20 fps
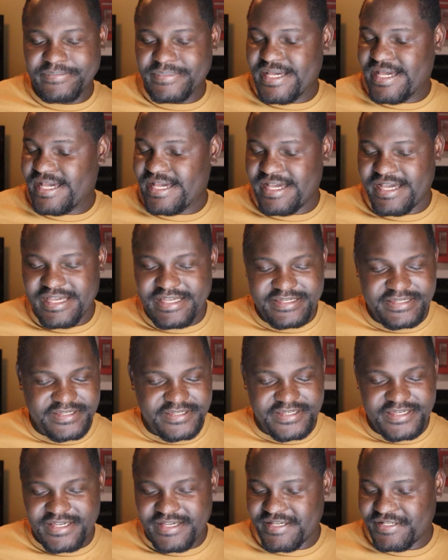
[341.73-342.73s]
My
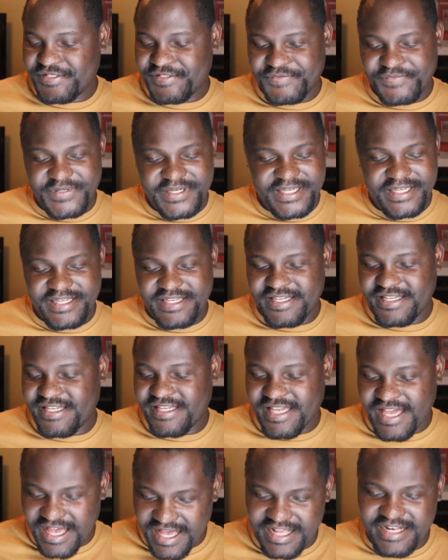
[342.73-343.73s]

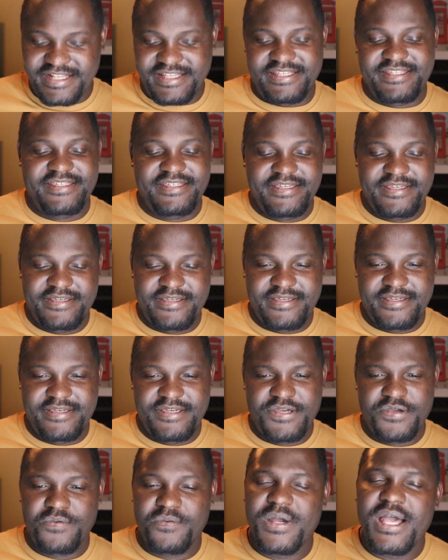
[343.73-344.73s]
God.
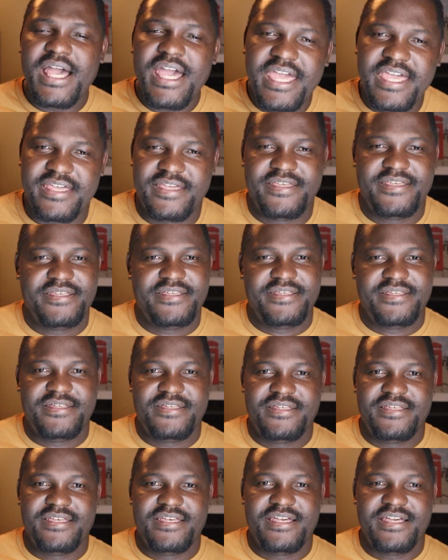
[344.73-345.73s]
Why?
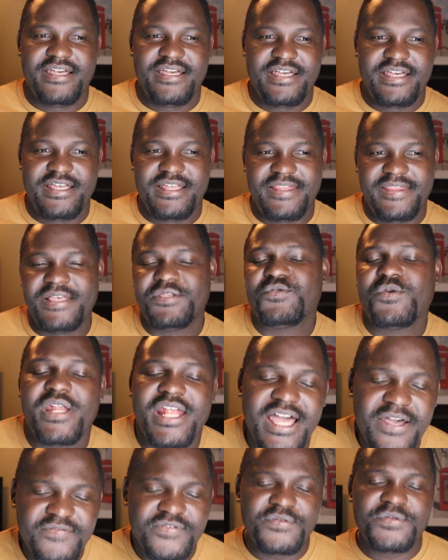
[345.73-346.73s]
That's
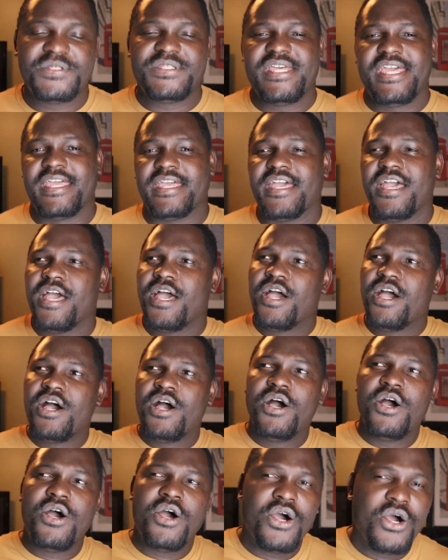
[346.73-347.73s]
what I have to say.
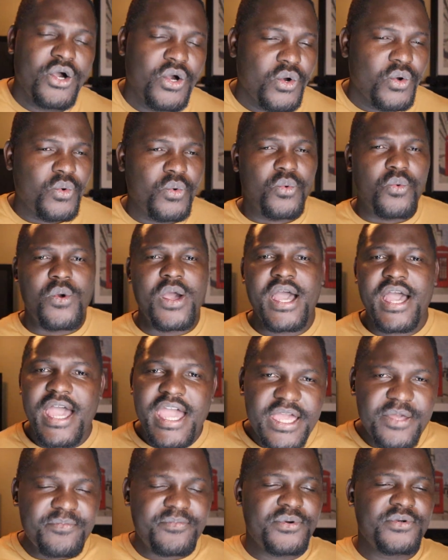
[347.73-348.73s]

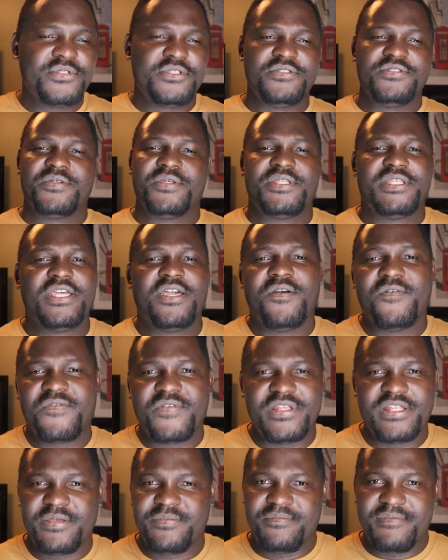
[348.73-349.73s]
Why putting
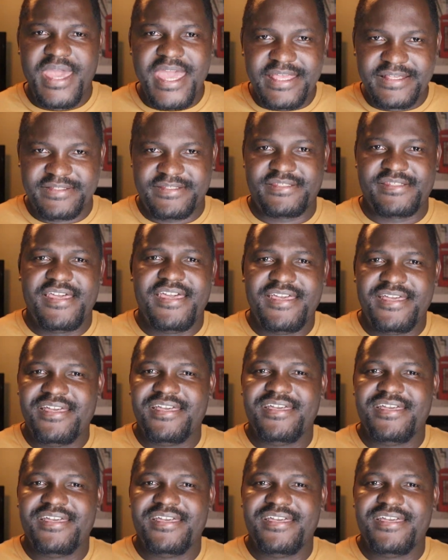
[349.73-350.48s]
yourself in a mess?